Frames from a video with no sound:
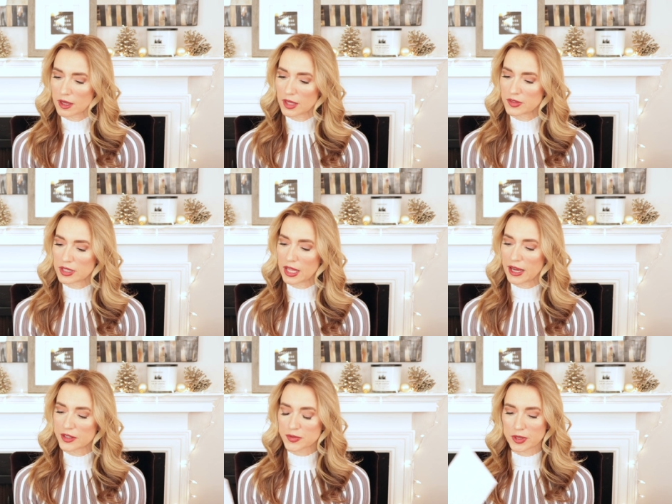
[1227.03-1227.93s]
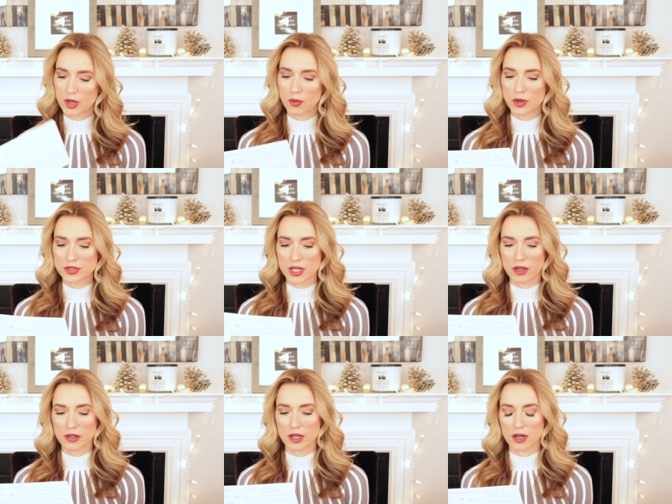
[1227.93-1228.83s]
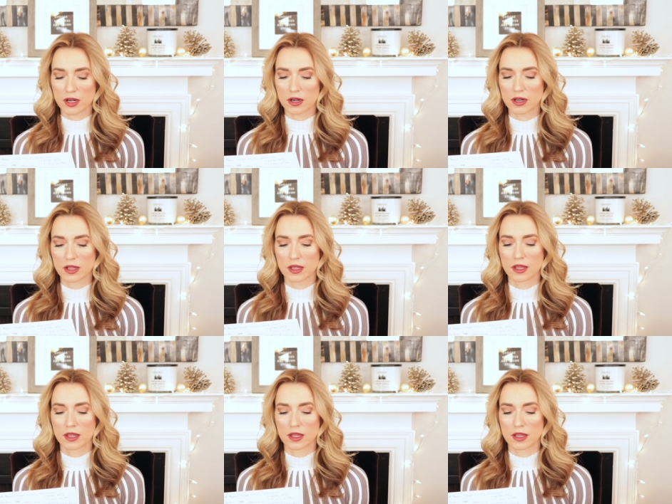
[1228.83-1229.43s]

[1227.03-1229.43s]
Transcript: and the last one I wrote down here